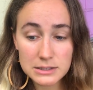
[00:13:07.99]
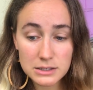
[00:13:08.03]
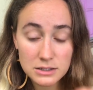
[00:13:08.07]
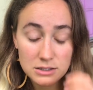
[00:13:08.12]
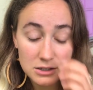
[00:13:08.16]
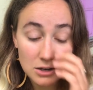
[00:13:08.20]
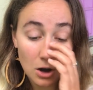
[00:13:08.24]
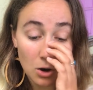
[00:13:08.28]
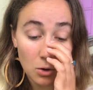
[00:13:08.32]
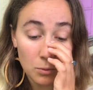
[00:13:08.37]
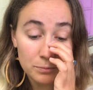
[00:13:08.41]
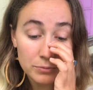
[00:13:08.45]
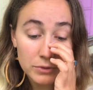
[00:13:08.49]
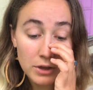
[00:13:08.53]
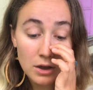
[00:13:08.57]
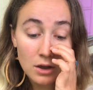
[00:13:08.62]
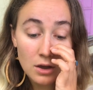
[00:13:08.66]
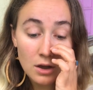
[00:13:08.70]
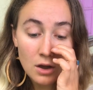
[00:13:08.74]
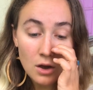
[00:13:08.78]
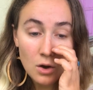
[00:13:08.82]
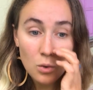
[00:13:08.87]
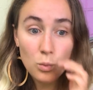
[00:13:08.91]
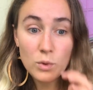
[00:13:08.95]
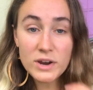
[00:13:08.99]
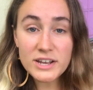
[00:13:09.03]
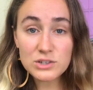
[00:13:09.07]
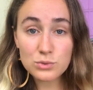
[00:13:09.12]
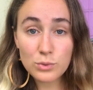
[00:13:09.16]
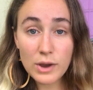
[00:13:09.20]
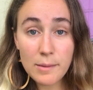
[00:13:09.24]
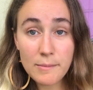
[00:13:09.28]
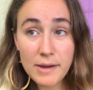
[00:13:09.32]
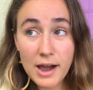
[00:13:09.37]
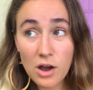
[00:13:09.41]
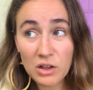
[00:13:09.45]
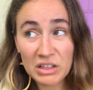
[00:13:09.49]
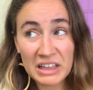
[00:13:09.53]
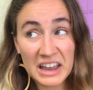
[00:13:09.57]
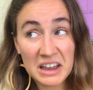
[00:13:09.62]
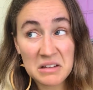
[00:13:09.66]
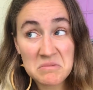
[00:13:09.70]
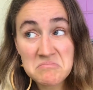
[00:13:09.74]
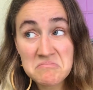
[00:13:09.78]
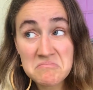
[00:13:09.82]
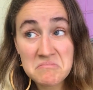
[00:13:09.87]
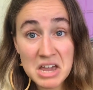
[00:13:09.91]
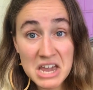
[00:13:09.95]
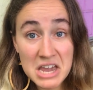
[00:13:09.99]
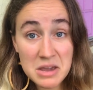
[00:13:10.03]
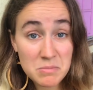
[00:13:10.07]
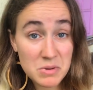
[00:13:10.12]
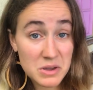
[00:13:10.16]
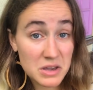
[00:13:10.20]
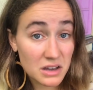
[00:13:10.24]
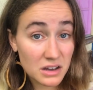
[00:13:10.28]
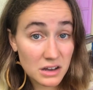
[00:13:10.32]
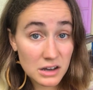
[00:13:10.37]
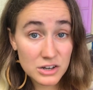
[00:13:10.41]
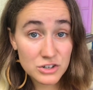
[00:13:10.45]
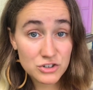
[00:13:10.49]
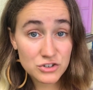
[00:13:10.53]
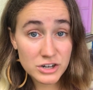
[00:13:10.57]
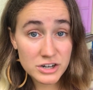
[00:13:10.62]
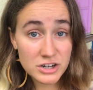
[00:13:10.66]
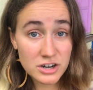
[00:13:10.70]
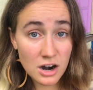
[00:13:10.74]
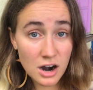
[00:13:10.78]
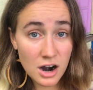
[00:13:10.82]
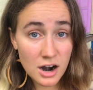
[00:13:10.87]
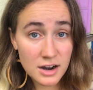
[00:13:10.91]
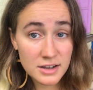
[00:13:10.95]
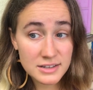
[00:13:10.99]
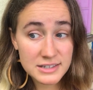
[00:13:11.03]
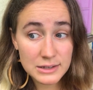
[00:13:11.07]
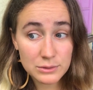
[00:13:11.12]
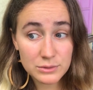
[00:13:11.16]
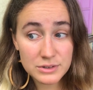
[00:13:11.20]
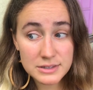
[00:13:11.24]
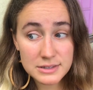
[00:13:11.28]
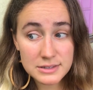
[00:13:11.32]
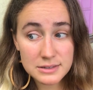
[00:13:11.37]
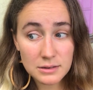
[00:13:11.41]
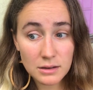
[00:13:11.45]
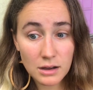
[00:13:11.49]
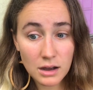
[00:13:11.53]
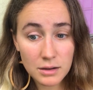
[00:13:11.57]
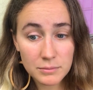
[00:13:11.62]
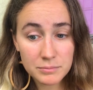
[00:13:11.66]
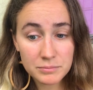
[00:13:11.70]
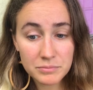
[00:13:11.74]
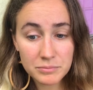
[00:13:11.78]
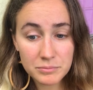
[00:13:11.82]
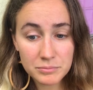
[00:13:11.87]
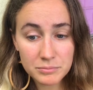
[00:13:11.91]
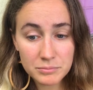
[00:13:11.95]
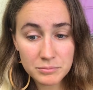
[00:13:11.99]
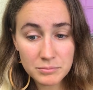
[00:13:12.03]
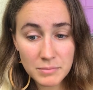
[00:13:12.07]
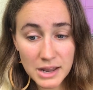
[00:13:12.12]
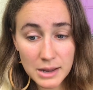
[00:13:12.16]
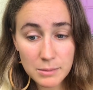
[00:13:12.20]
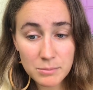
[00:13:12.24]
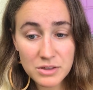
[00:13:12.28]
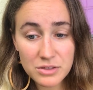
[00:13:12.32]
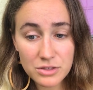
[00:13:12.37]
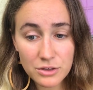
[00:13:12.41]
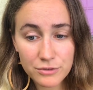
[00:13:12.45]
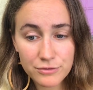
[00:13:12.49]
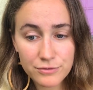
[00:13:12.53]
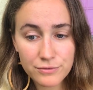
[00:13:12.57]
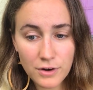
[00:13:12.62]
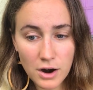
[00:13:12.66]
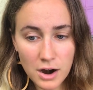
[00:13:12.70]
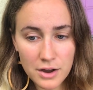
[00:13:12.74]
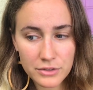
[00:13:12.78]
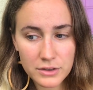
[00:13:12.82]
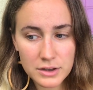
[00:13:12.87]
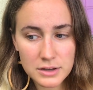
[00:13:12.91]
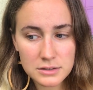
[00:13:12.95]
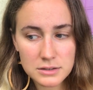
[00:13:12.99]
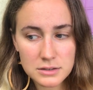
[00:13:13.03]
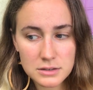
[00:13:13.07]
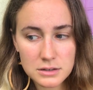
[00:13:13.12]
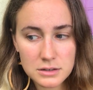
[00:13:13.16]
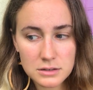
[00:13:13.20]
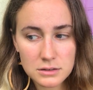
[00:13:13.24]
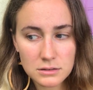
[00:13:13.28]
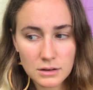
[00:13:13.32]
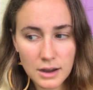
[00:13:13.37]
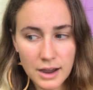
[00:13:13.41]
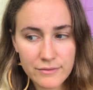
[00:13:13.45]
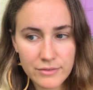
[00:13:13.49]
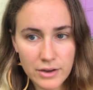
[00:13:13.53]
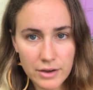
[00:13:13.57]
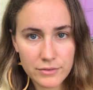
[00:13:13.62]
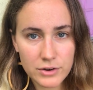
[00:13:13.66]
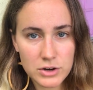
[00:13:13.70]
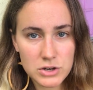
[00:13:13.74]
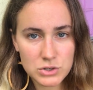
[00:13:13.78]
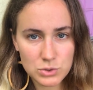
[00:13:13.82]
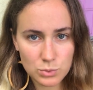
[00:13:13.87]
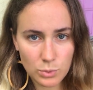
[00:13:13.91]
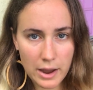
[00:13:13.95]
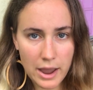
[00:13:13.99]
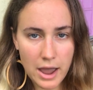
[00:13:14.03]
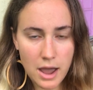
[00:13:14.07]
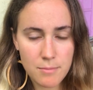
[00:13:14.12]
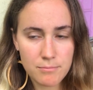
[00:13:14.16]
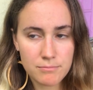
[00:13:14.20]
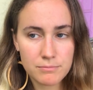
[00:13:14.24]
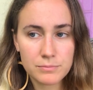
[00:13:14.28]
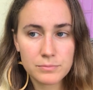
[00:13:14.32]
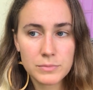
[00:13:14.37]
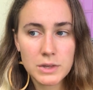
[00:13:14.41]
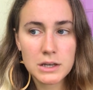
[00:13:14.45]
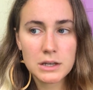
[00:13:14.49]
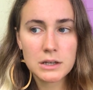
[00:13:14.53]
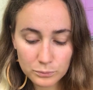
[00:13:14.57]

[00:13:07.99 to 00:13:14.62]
So we swam out like maybe 100 yards. It was maybe the farthest I've ever swam.